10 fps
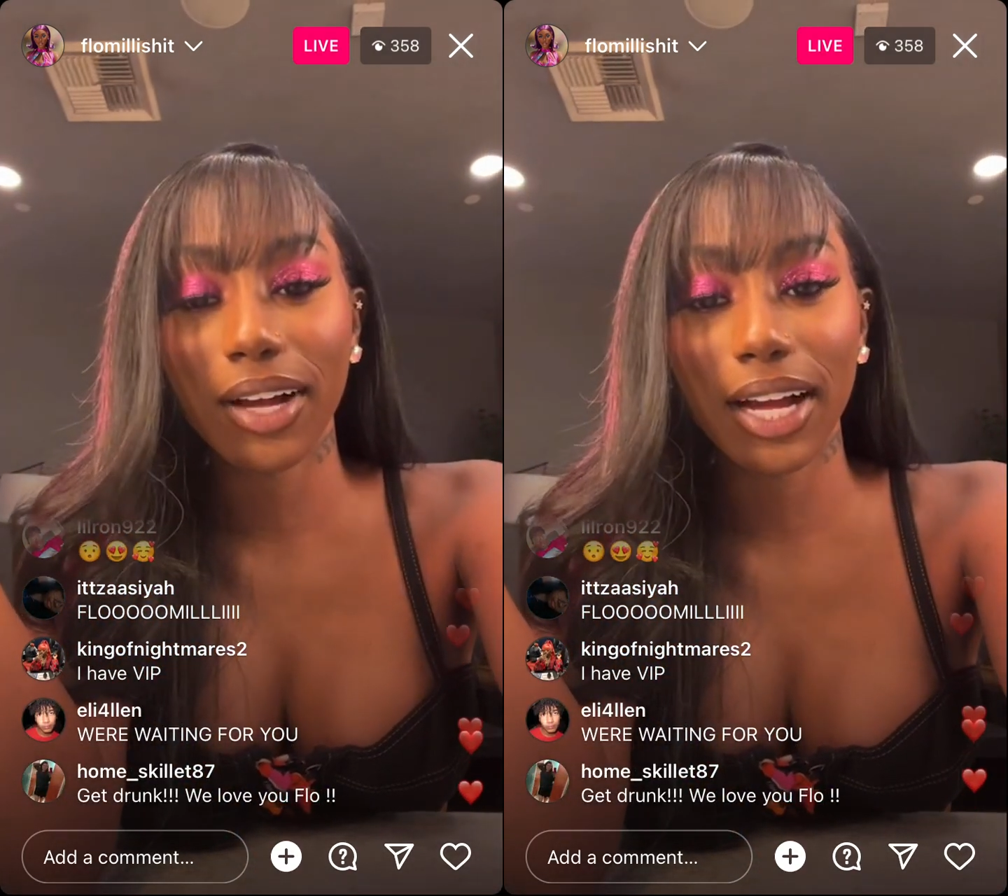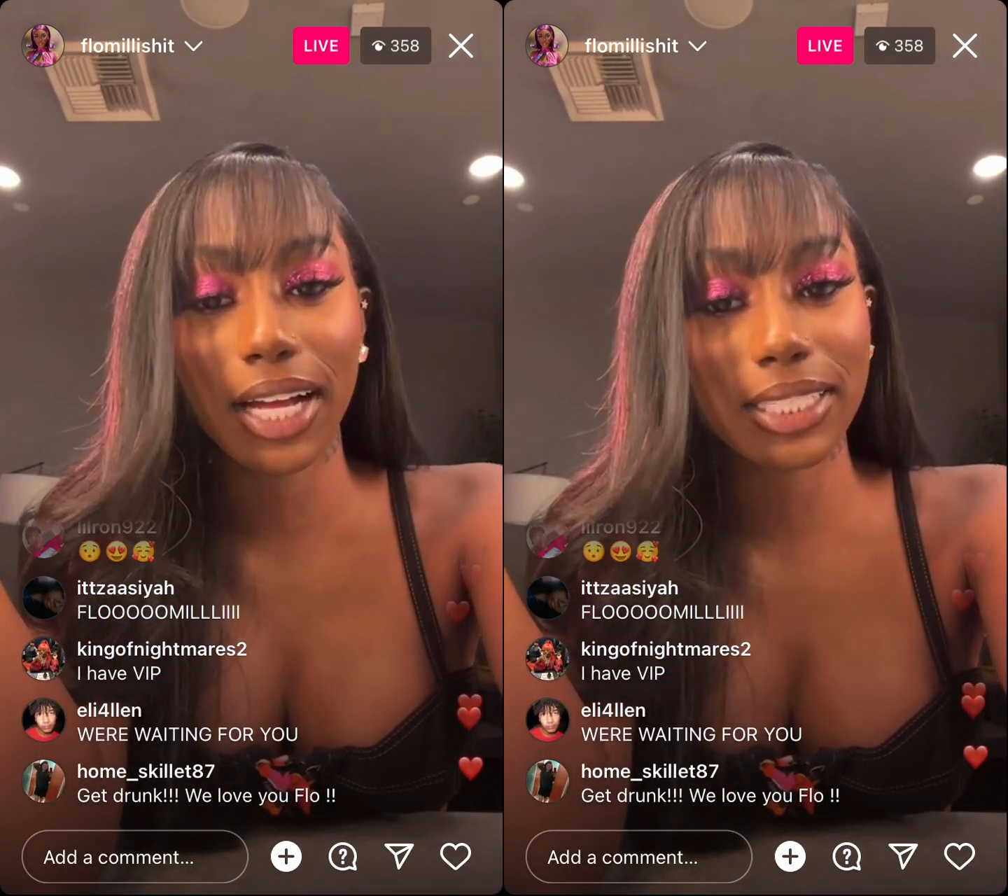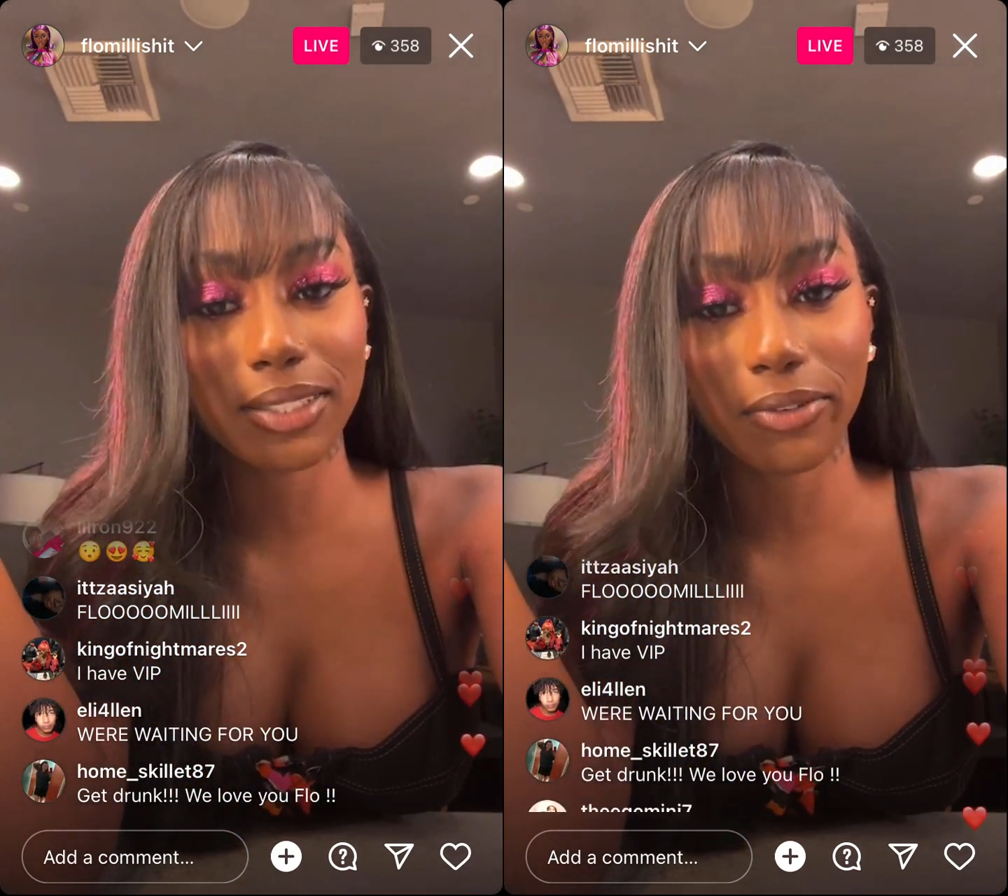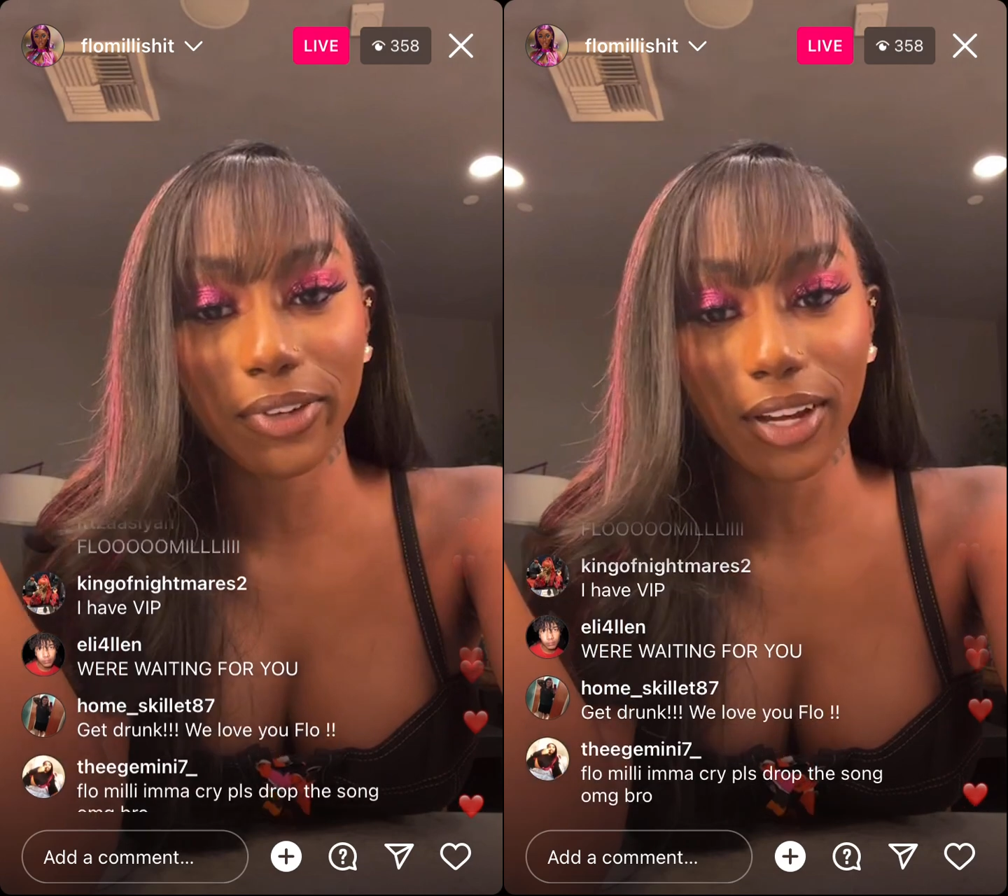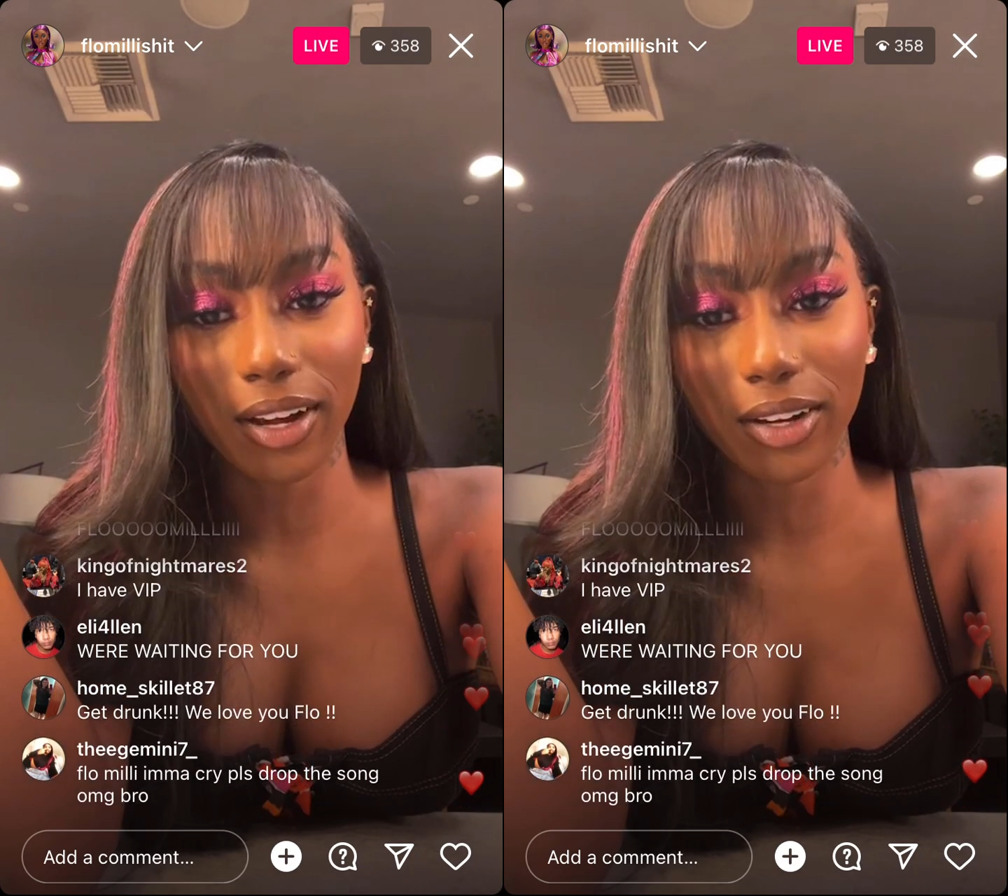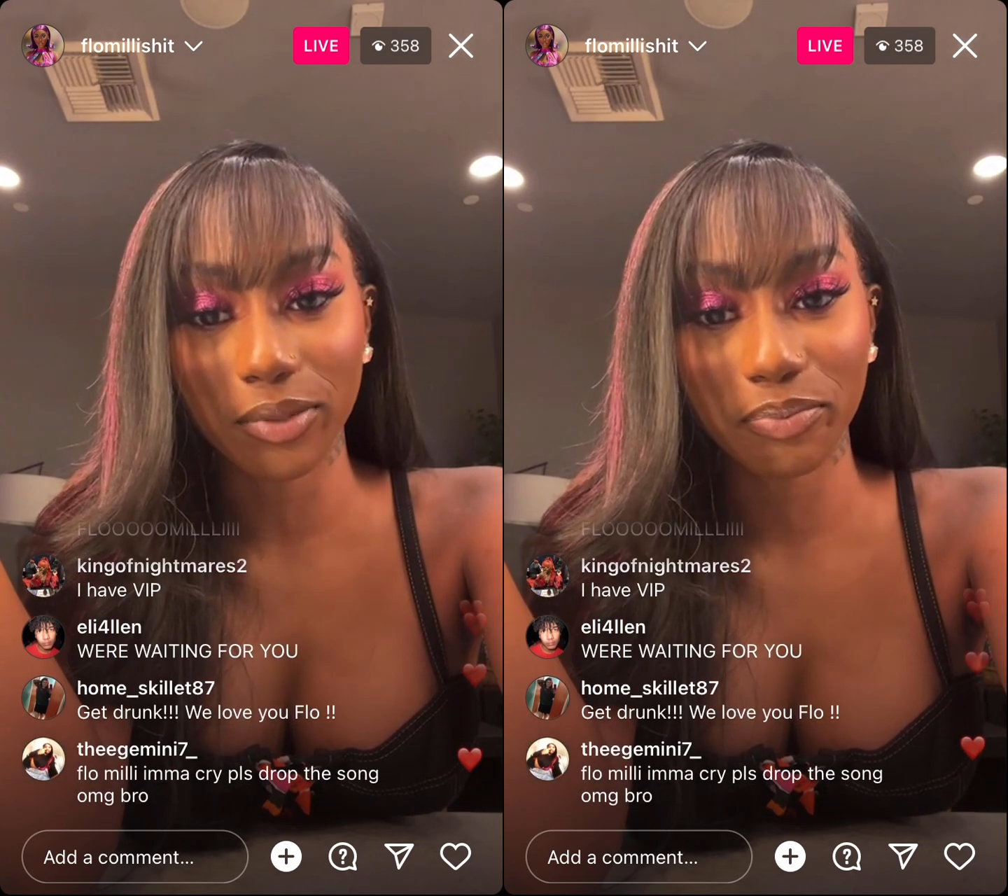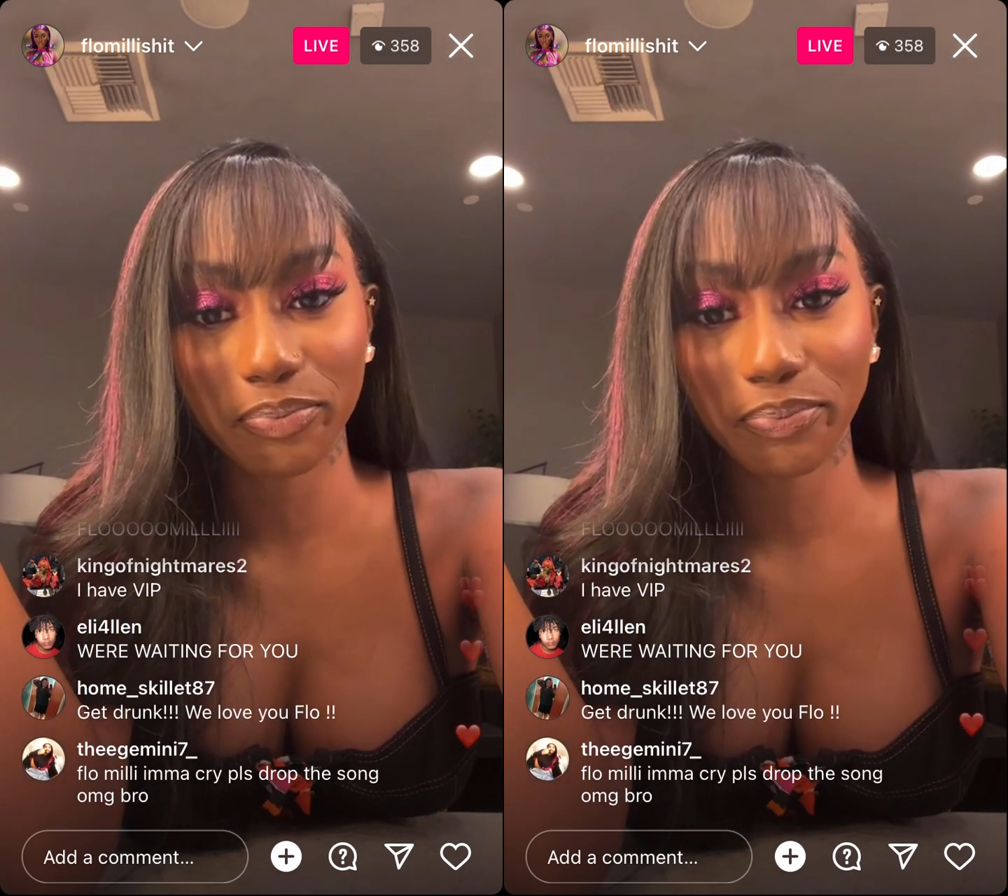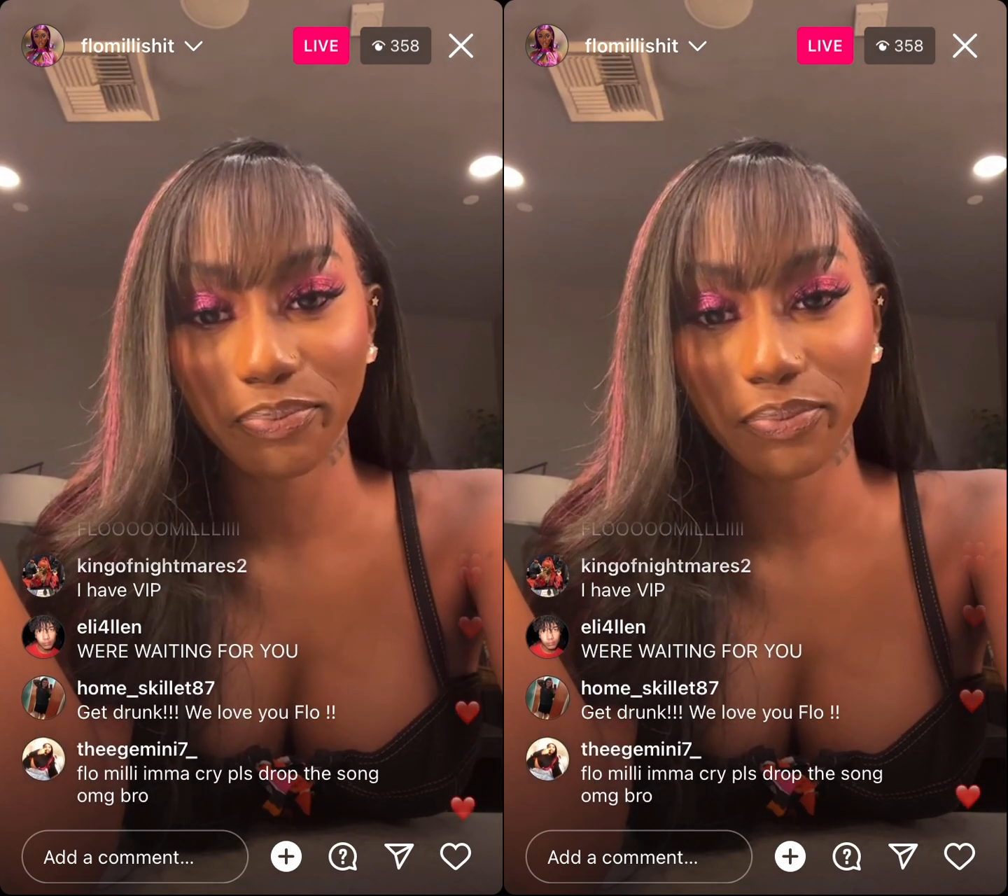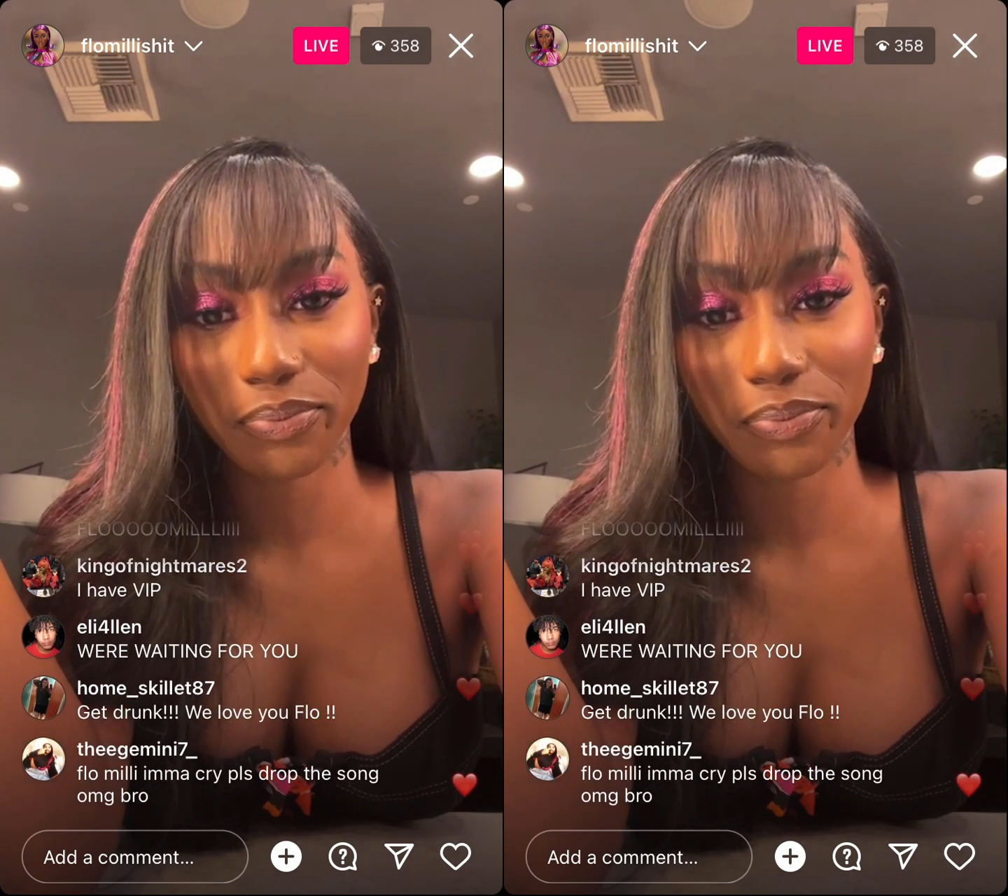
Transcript: pull up. Pull